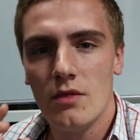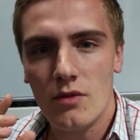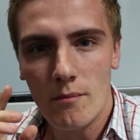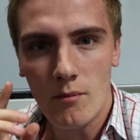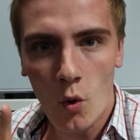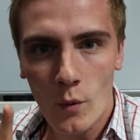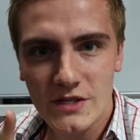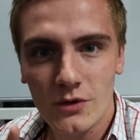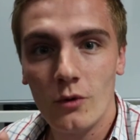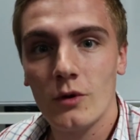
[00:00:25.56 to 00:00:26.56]
the more we
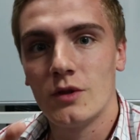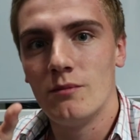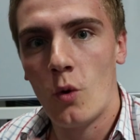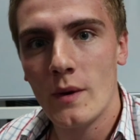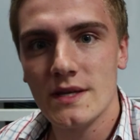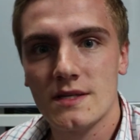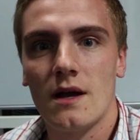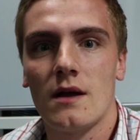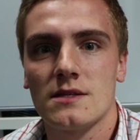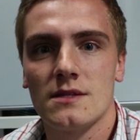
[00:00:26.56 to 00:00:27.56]
talk, the more we
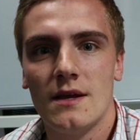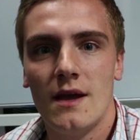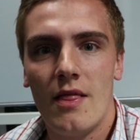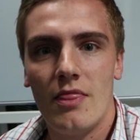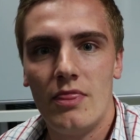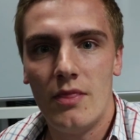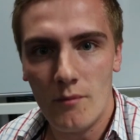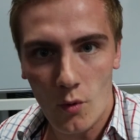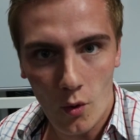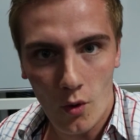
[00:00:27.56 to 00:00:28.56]
discuss, the
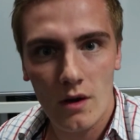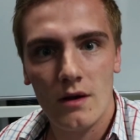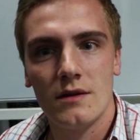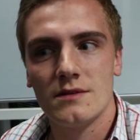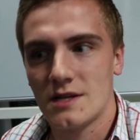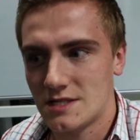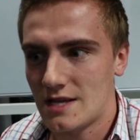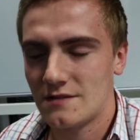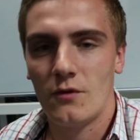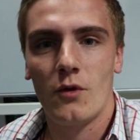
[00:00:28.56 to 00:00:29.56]
more
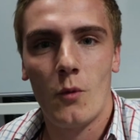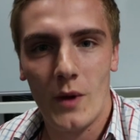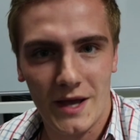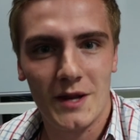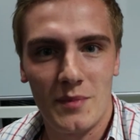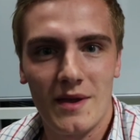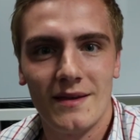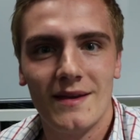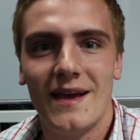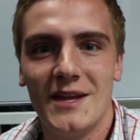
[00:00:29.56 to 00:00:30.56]
successful we're gonna be.
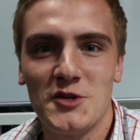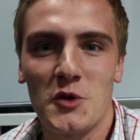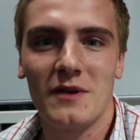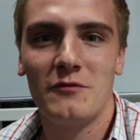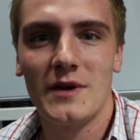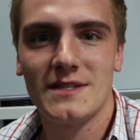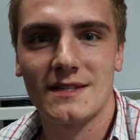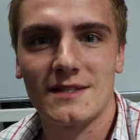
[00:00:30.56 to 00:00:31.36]
Enjoy week 46,